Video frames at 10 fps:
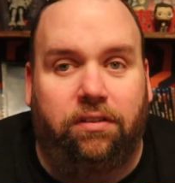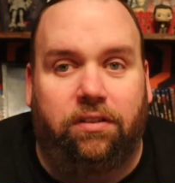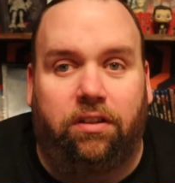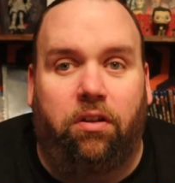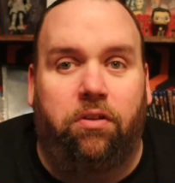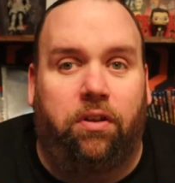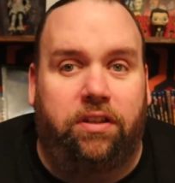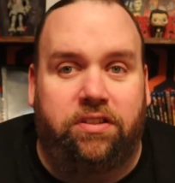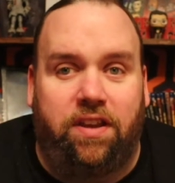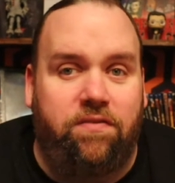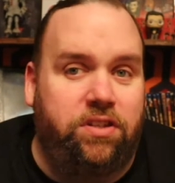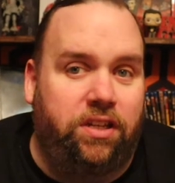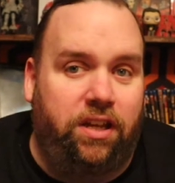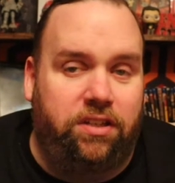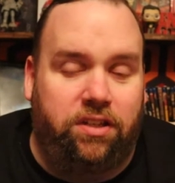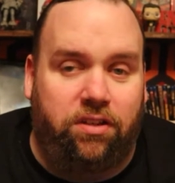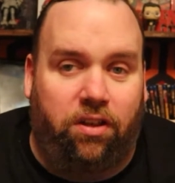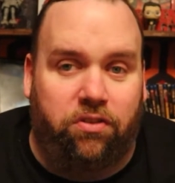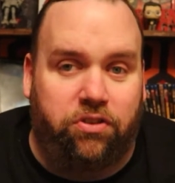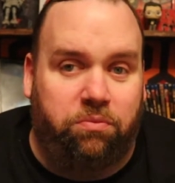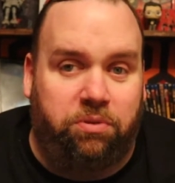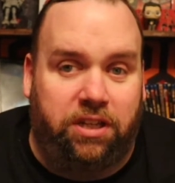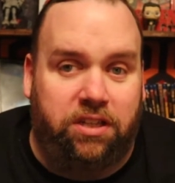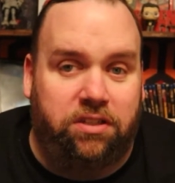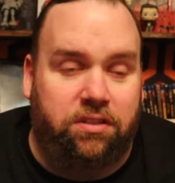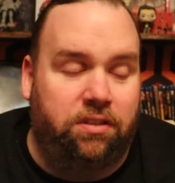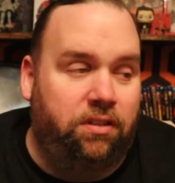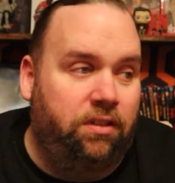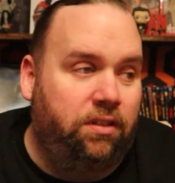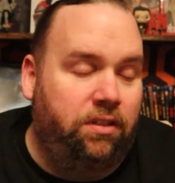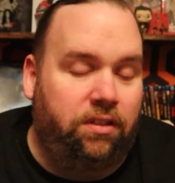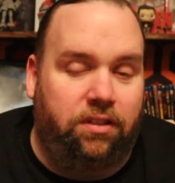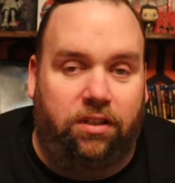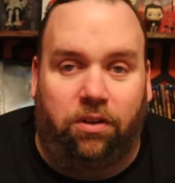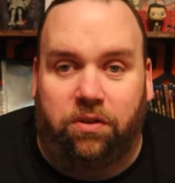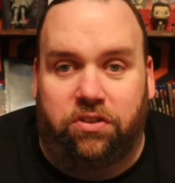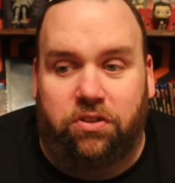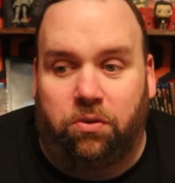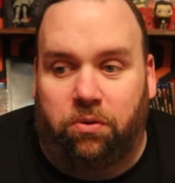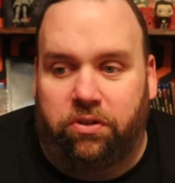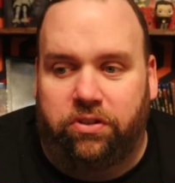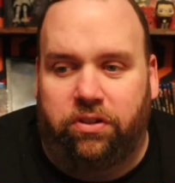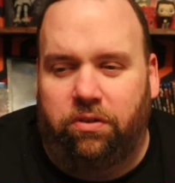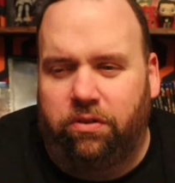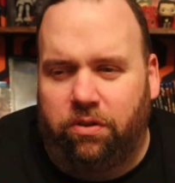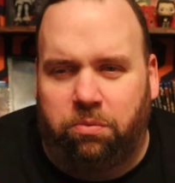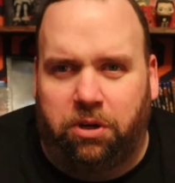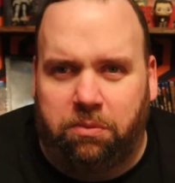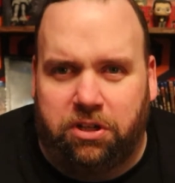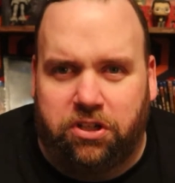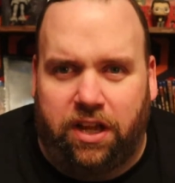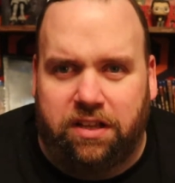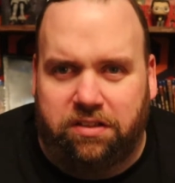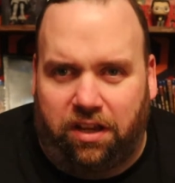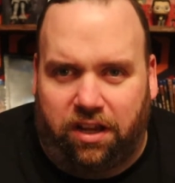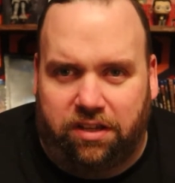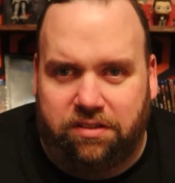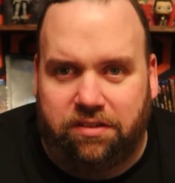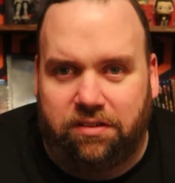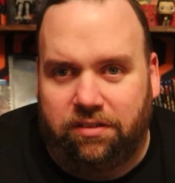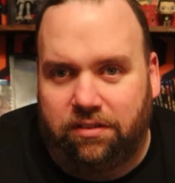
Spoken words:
you know, they're like $17, $18 a piece, you know, in stores, and they're pretty much that size.